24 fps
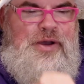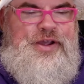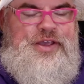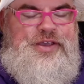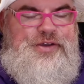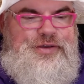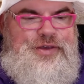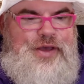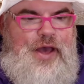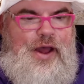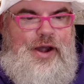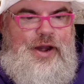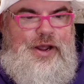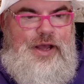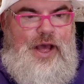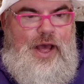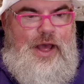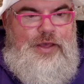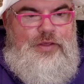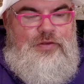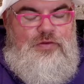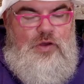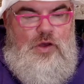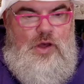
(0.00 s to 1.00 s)
are you yawning?
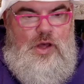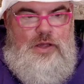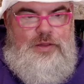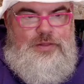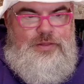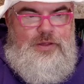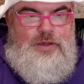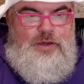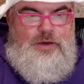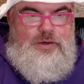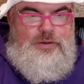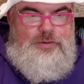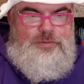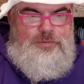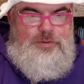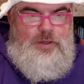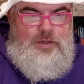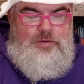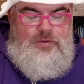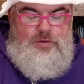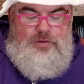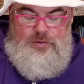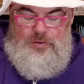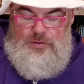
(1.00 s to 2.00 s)
I yawn there.
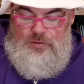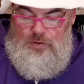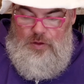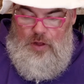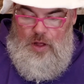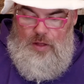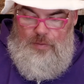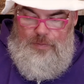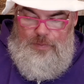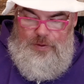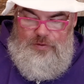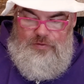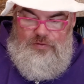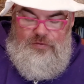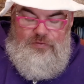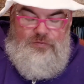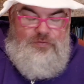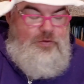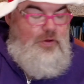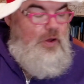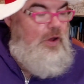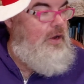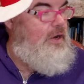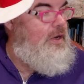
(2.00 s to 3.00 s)
I just saw a picture
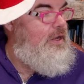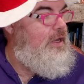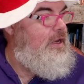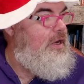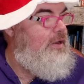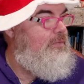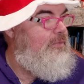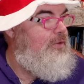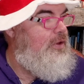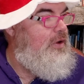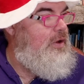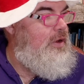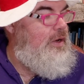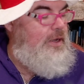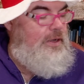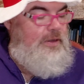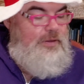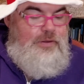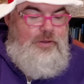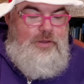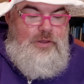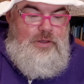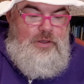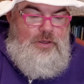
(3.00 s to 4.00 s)
of yawning and I'm yawning.
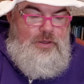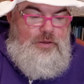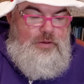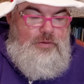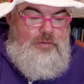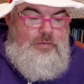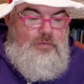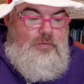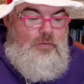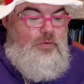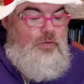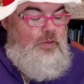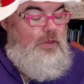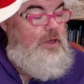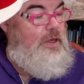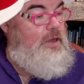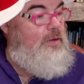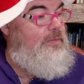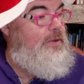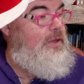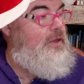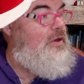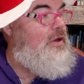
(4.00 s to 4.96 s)
They could be